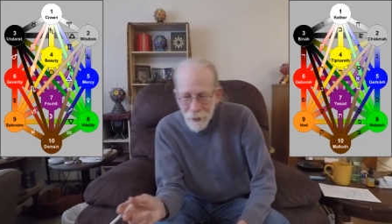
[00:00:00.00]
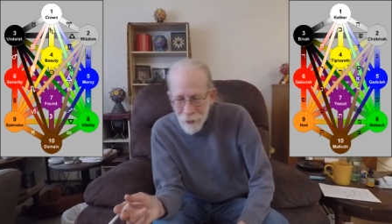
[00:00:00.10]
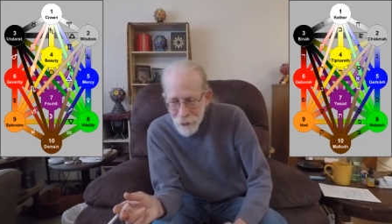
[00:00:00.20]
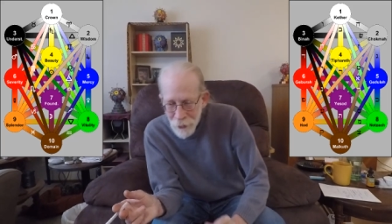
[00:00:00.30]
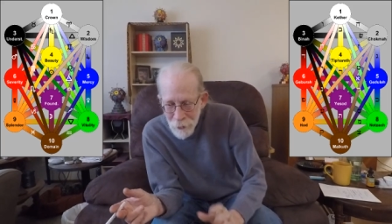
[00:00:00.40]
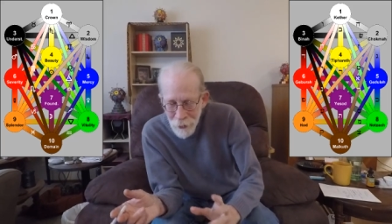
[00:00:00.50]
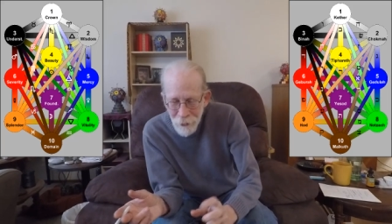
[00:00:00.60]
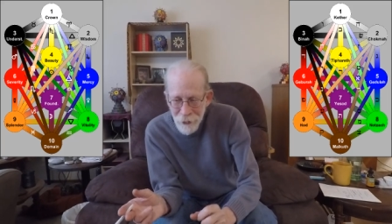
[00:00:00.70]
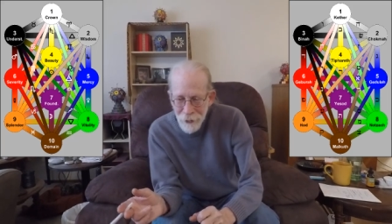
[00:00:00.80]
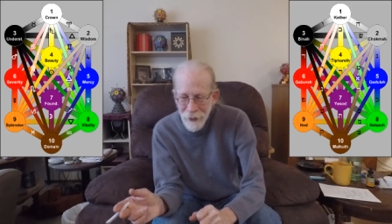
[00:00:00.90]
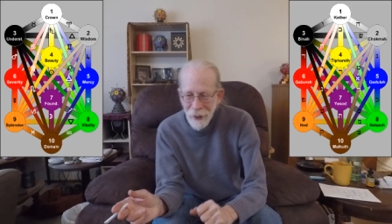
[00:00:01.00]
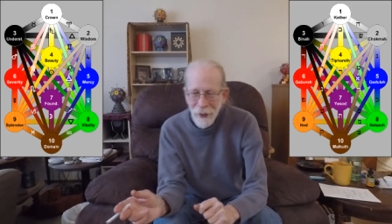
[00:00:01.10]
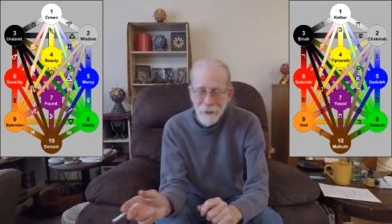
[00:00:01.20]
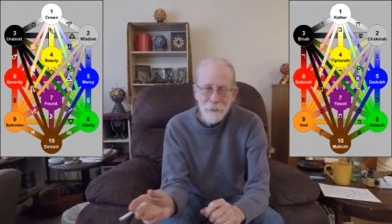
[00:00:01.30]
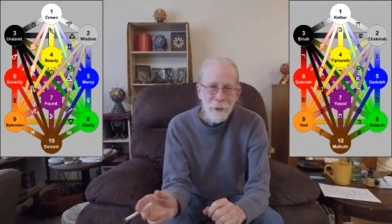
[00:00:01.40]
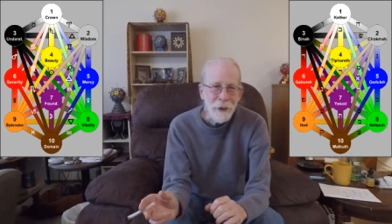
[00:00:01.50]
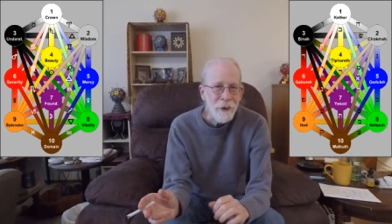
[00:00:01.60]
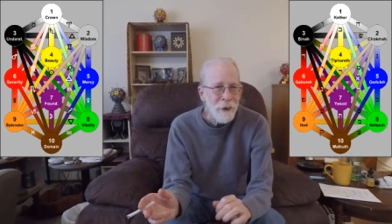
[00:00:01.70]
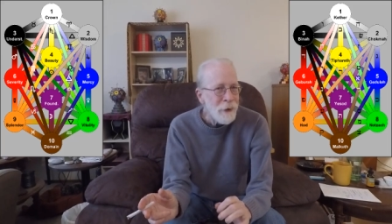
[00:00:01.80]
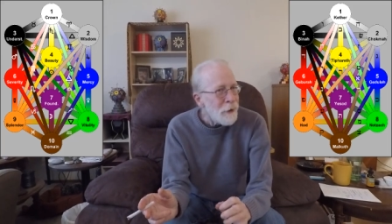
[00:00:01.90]
someone recently asked me,
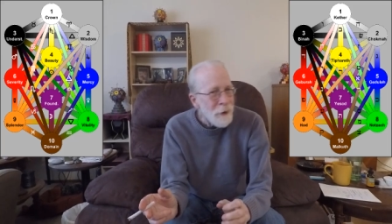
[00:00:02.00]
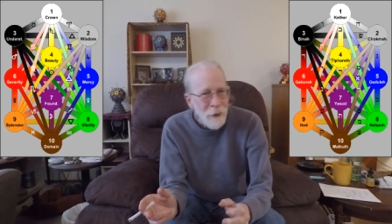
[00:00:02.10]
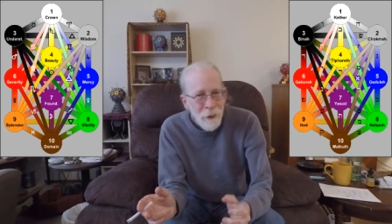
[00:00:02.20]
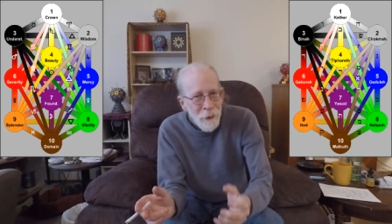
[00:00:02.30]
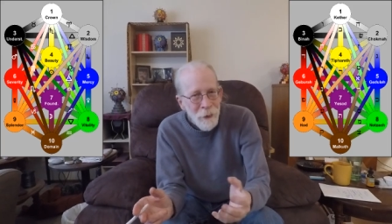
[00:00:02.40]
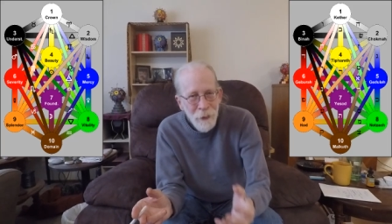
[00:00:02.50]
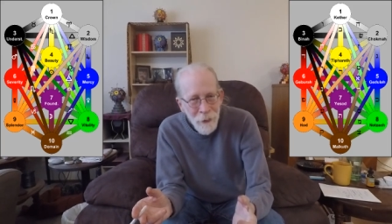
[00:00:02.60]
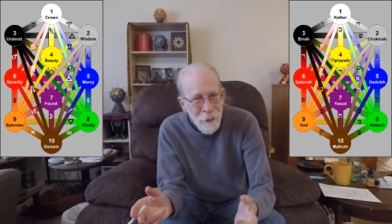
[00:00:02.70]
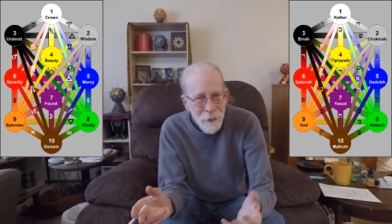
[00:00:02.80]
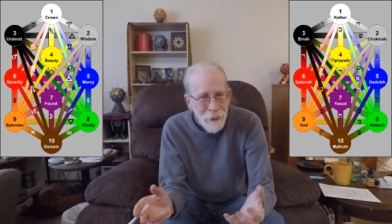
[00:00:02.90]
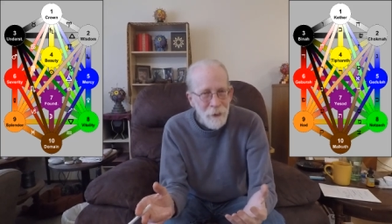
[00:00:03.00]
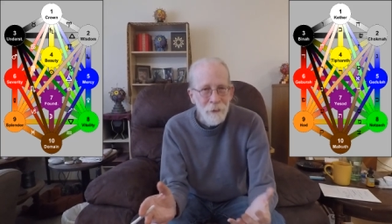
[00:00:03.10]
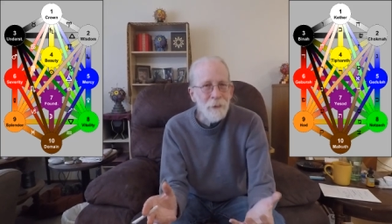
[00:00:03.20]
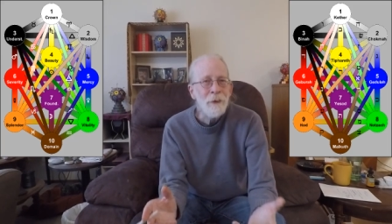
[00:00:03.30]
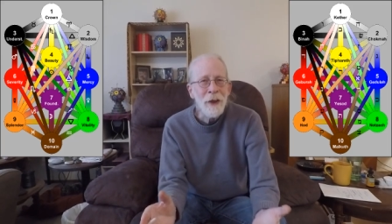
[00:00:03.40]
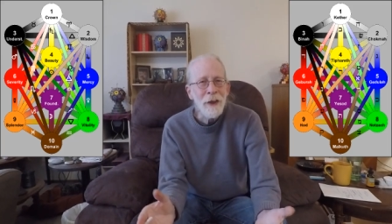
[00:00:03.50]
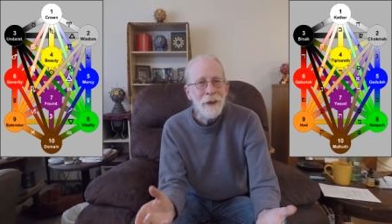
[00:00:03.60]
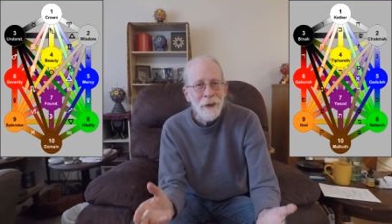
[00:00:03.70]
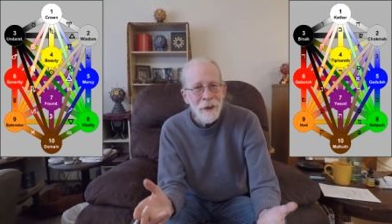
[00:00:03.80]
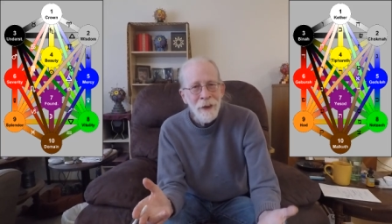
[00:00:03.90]
of
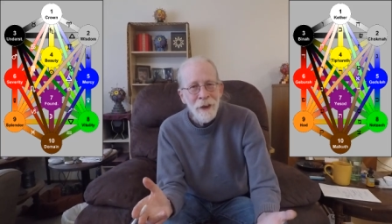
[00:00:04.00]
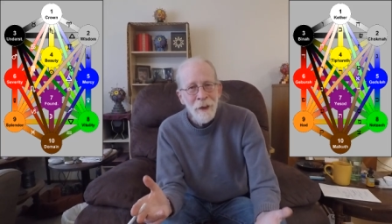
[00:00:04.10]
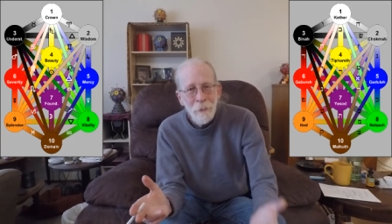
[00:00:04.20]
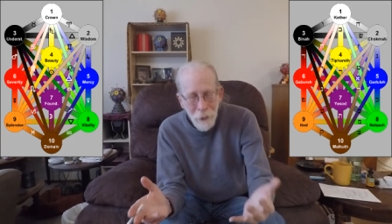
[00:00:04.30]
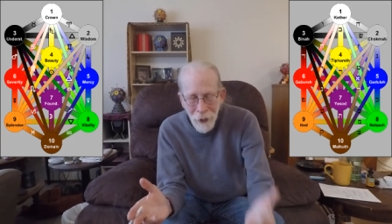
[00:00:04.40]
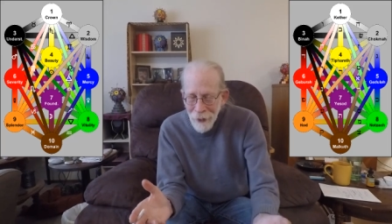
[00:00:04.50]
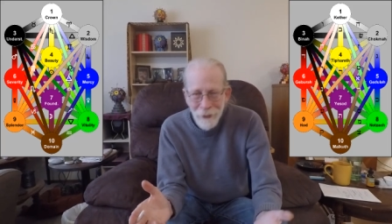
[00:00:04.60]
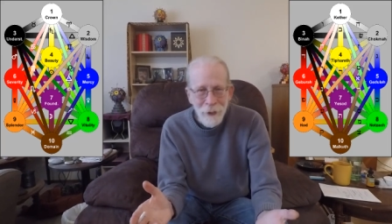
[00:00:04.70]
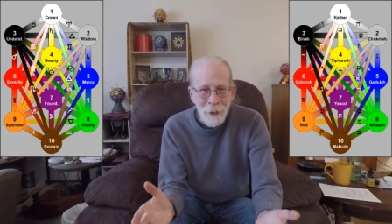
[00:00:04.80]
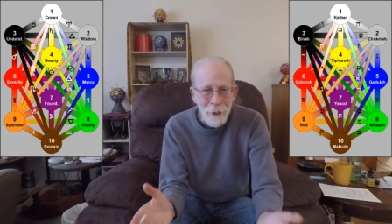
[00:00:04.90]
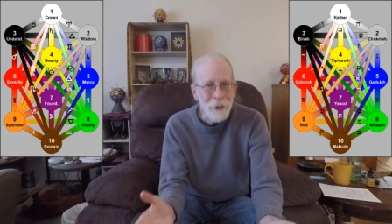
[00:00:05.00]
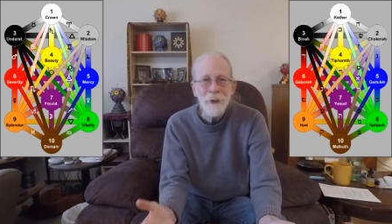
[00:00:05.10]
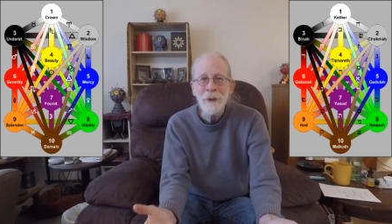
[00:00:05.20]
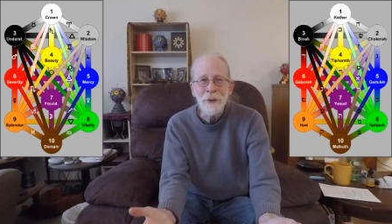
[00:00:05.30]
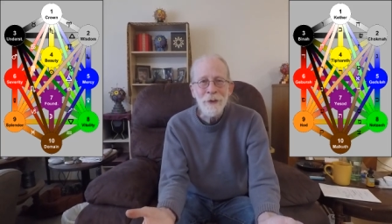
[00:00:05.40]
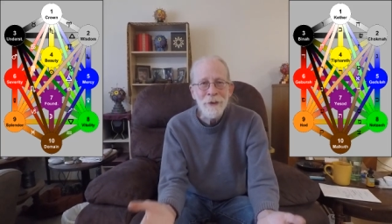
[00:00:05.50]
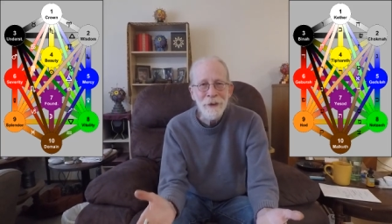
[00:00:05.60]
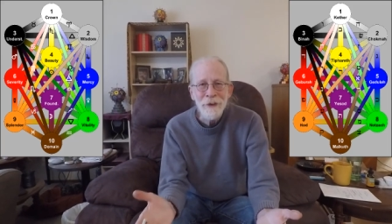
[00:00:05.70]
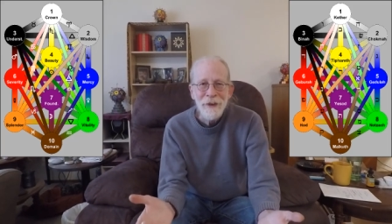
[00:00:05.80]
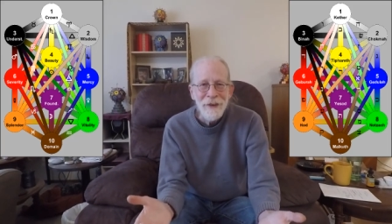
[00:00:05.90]
what practical
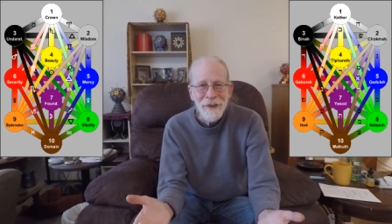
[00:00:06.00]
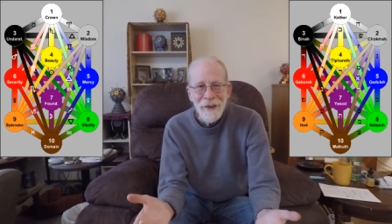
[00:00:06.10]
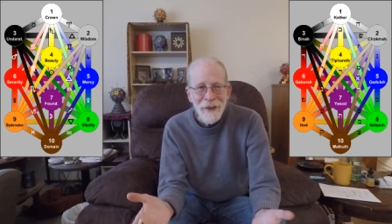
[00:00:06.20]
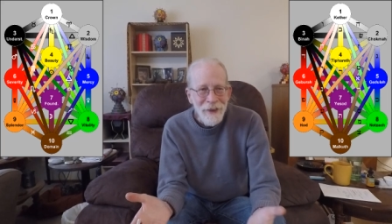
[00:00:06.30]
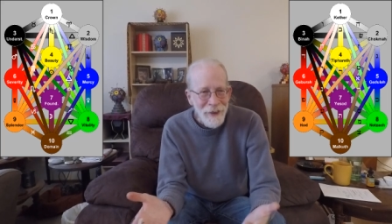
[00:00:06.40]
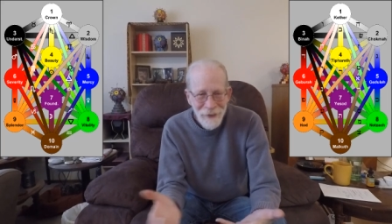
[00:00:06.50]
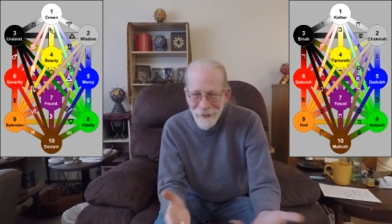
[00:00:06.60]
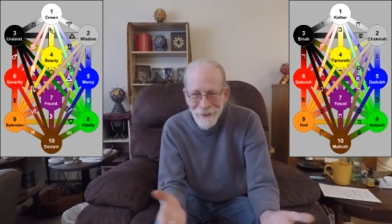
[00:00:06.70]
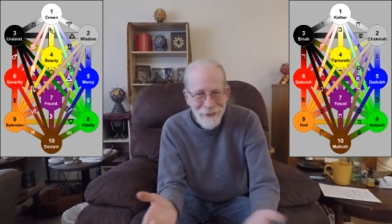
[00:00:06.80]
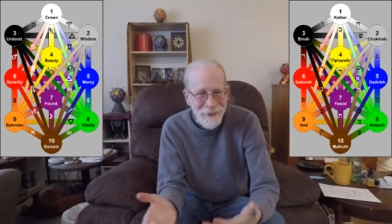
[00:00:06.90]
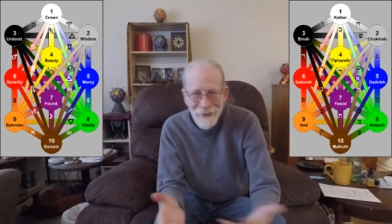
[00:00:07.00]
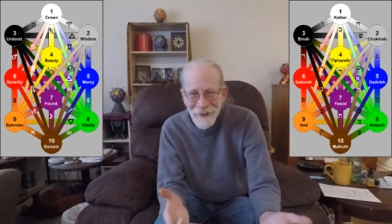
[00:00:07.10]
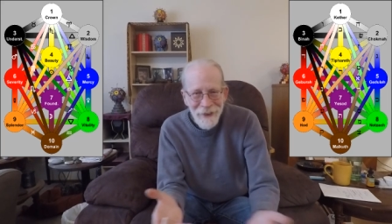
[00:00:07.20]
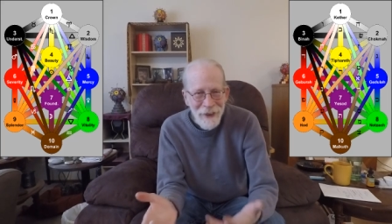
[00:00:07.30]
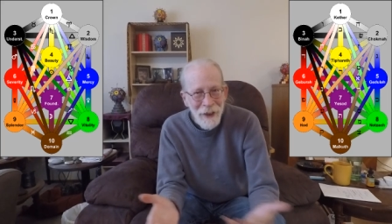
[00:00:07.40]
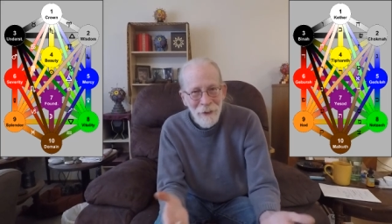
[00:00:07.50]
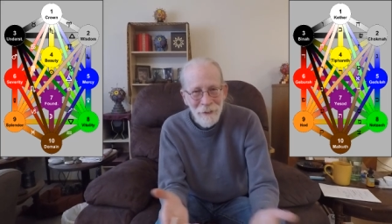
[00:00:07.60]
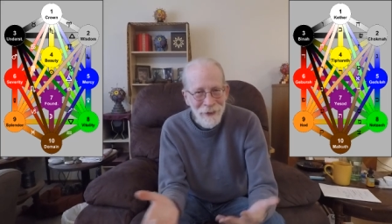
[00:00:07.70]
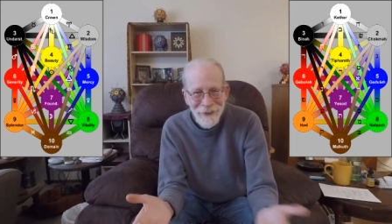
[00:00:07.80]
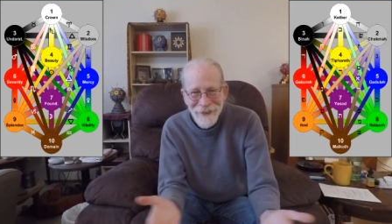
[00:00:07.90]
use is any
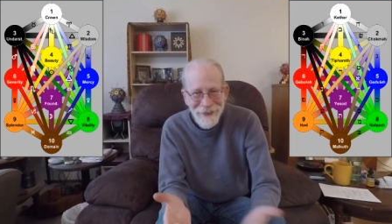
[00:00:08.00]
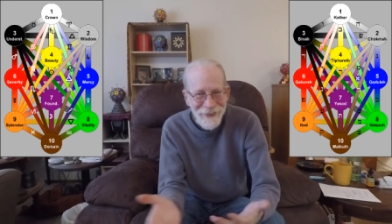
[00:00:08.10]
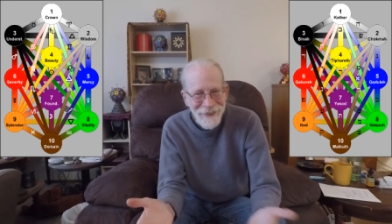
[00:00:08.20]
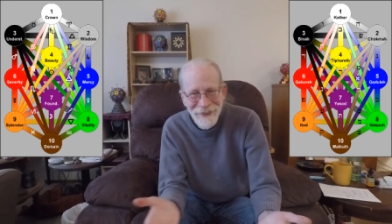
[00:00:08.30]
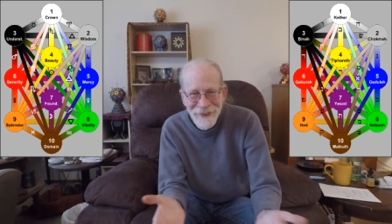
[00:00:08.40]
of this?